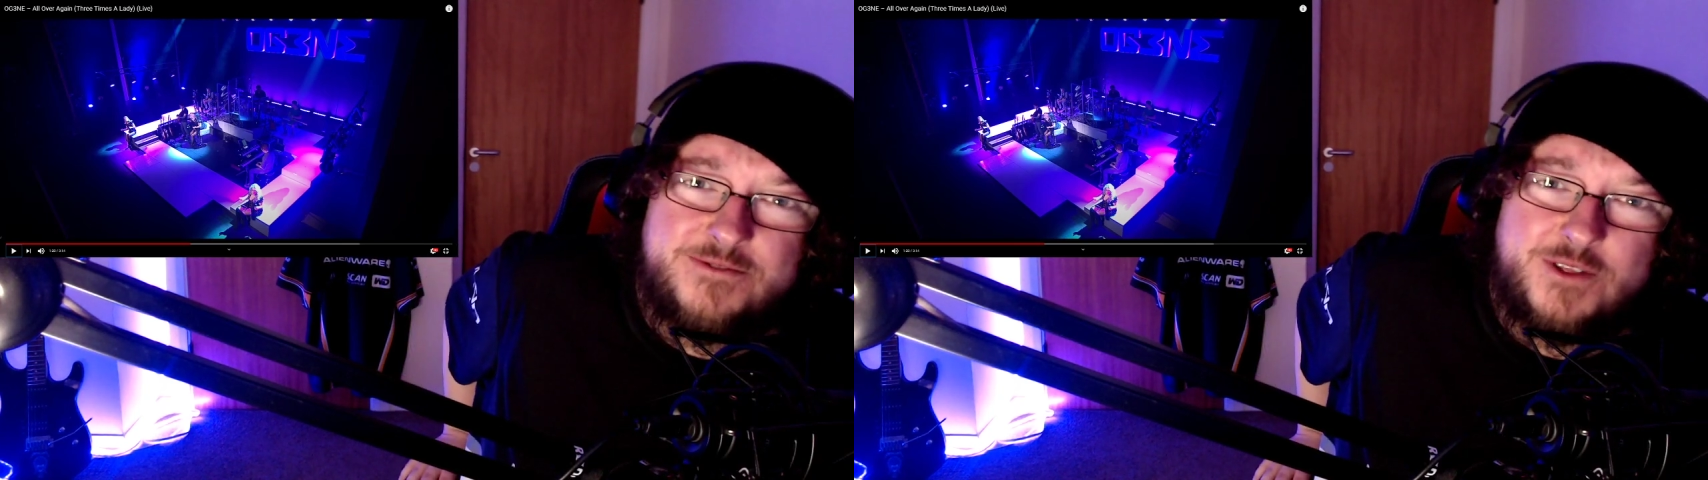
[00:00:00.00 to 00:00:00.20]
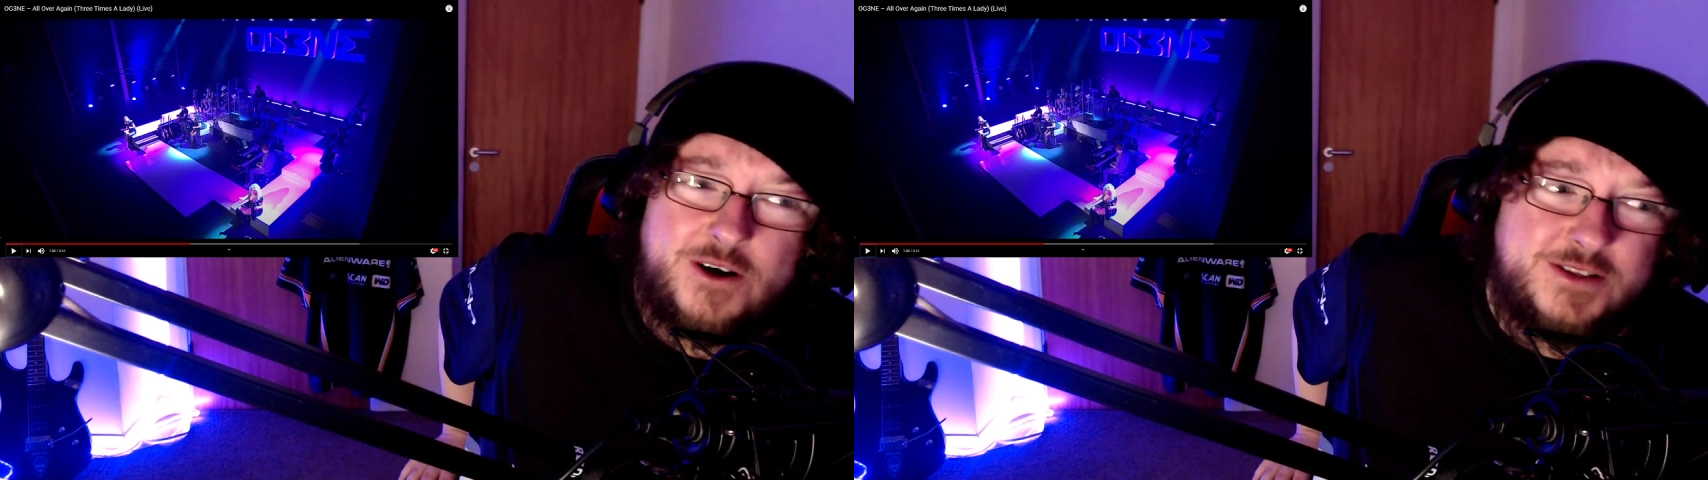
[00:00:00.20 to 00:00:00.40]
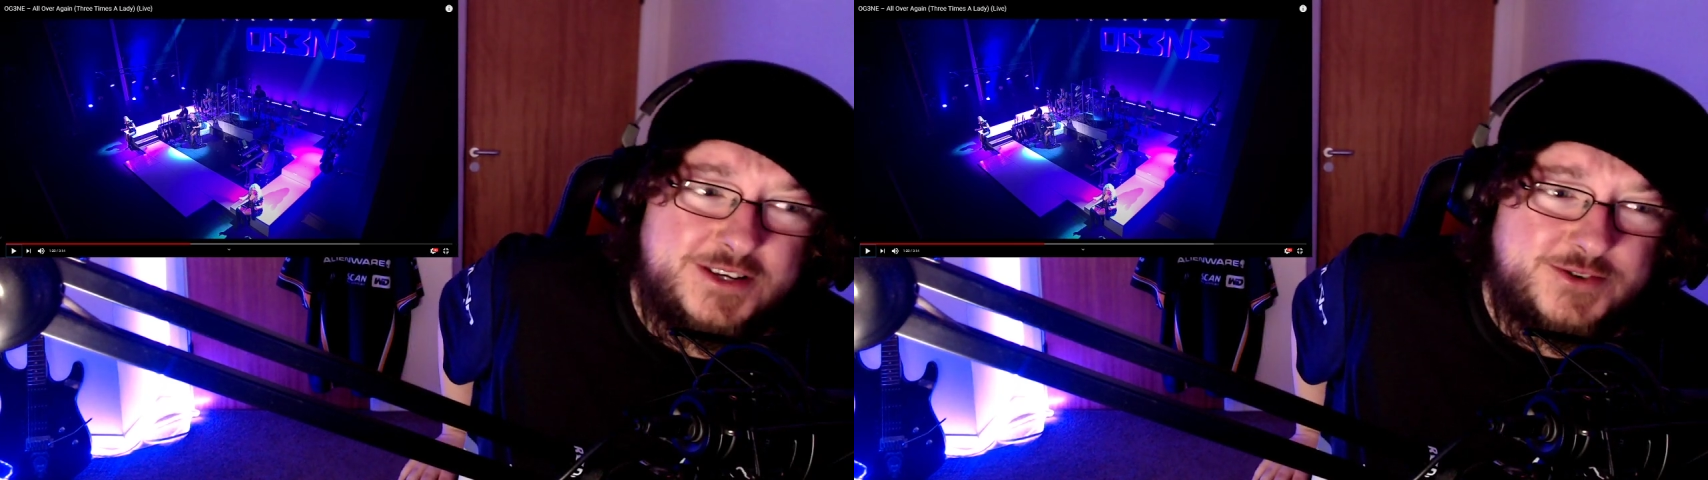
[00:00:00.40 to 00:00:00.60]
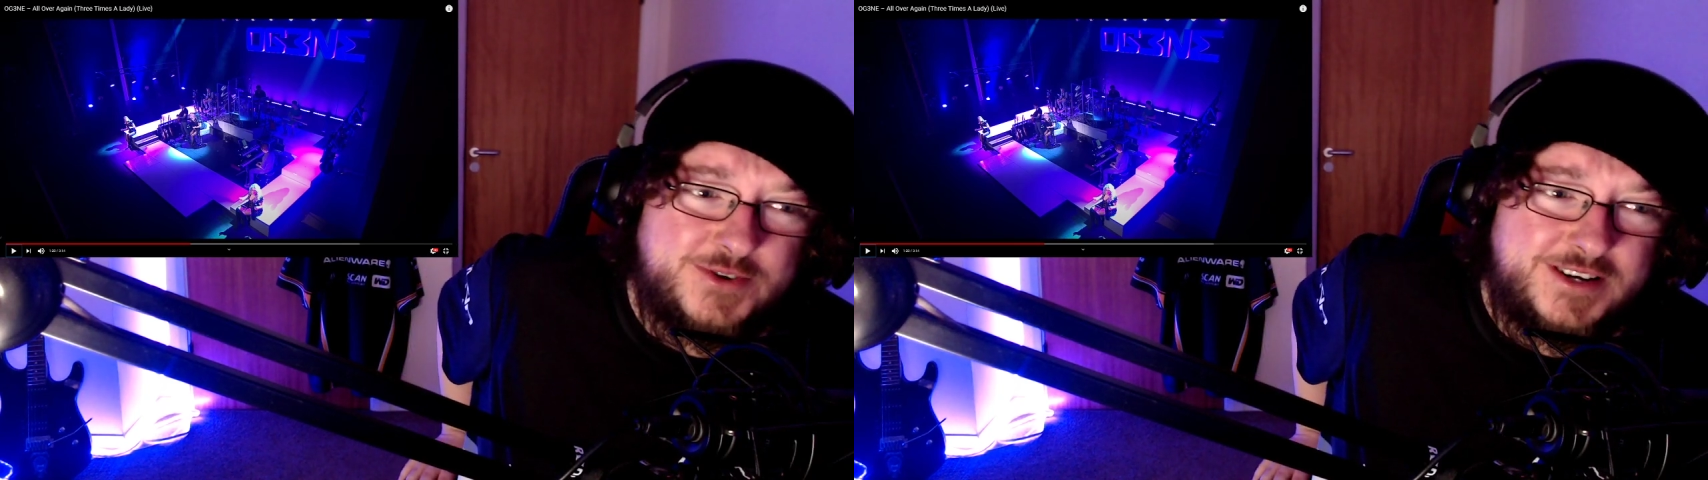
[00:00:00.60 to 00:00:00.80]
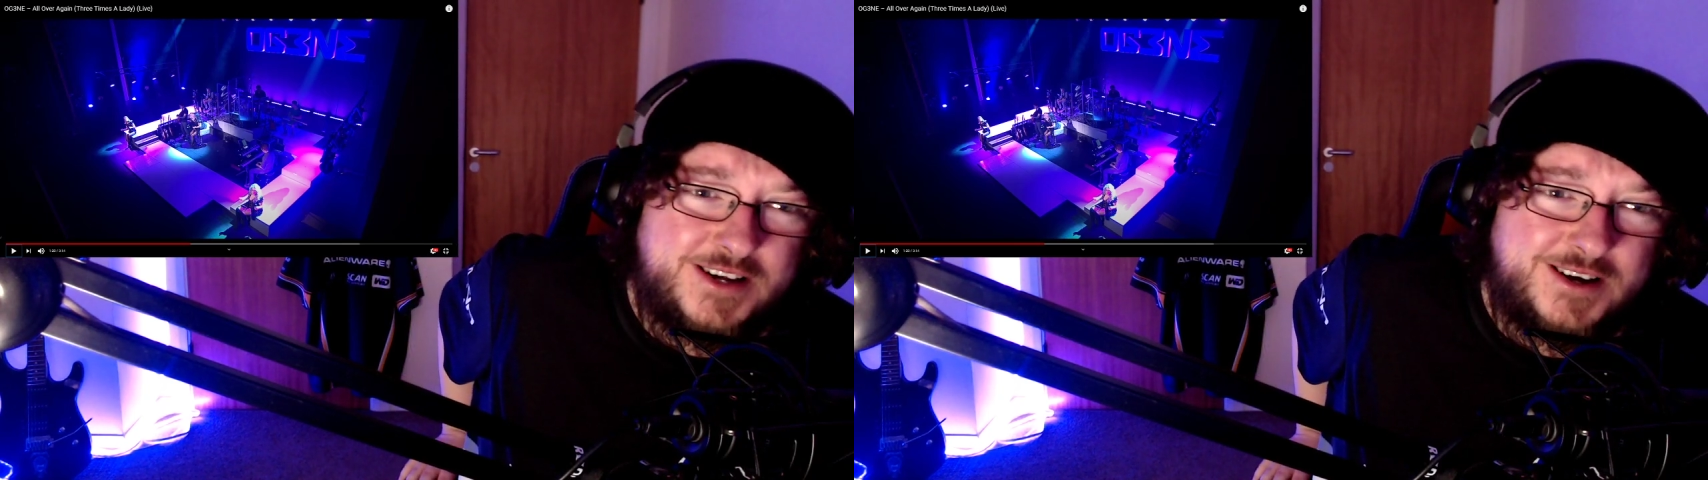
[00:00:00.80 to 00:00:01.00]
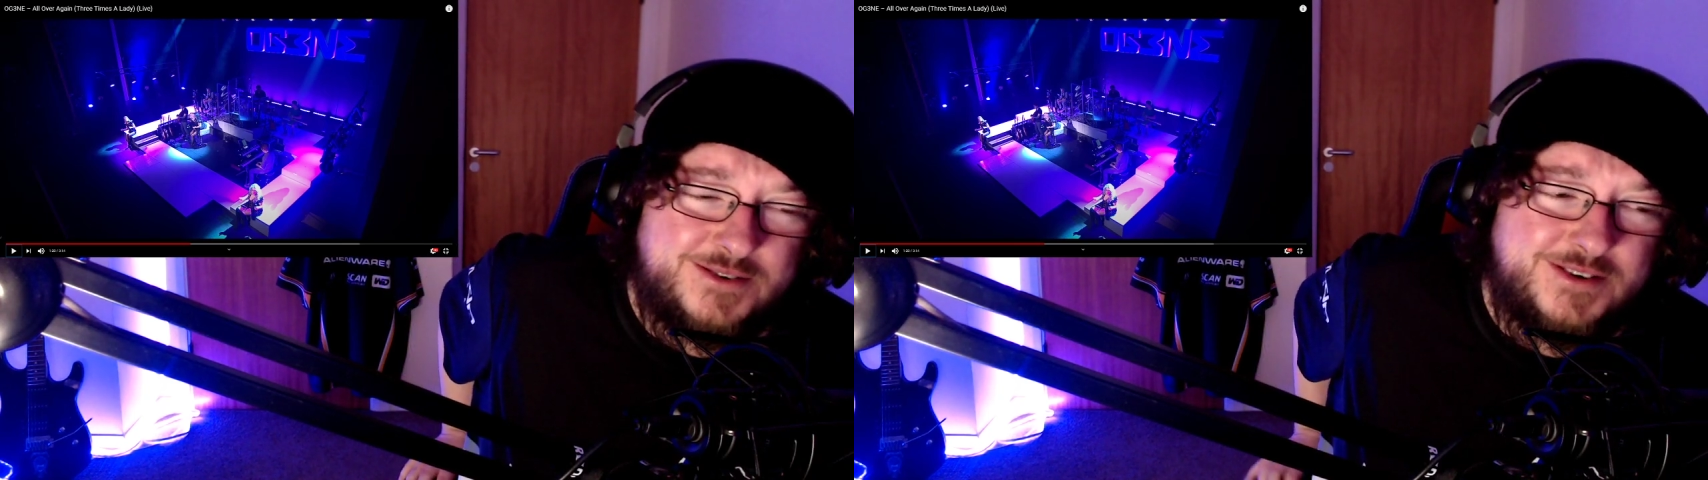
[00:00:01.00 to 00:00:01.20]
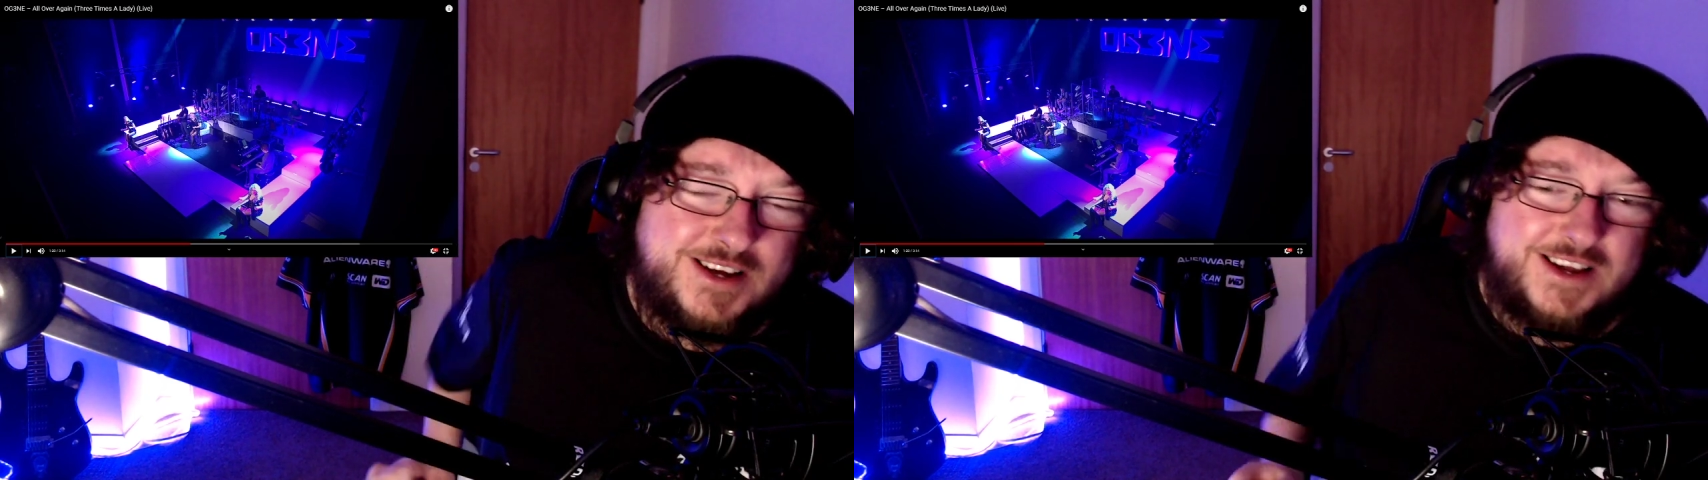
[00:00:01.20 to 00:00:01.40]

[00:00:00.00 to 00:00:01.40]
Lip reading: flawless right now.